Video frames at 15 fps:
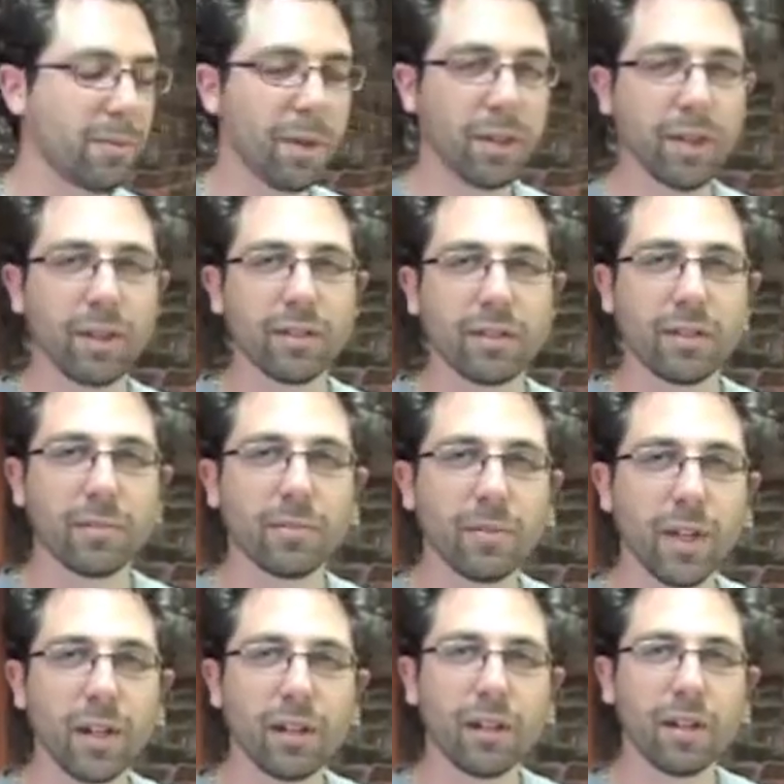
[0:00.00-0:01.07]
I'm working on
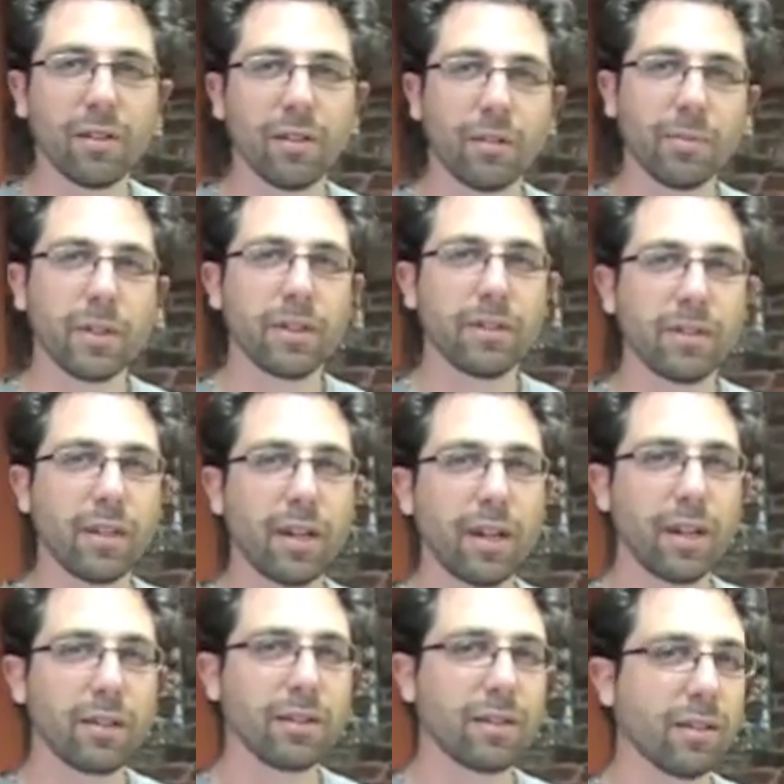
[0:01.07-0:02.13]
some holiday ornaments
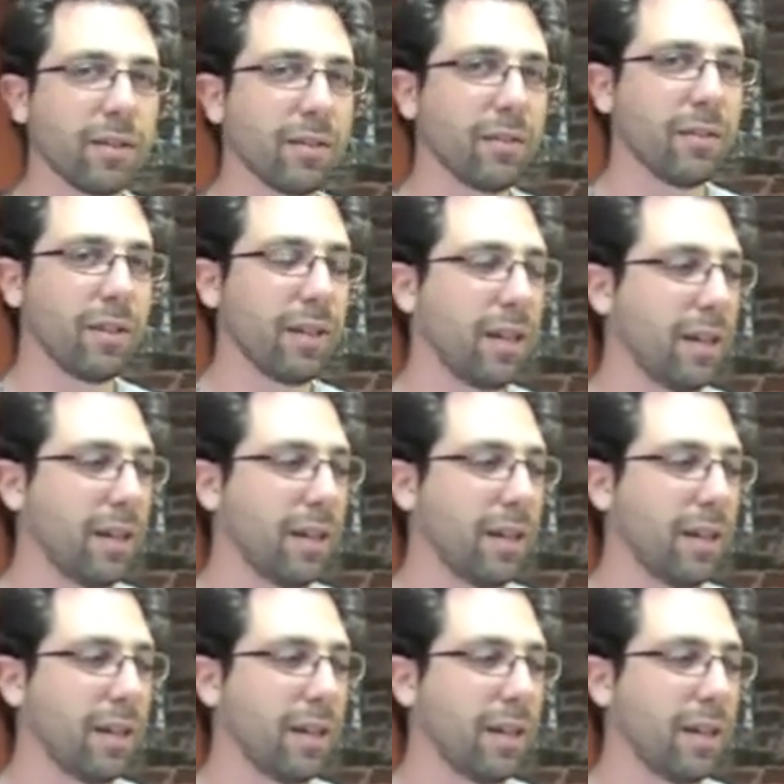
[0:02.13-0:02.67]
today, so okay.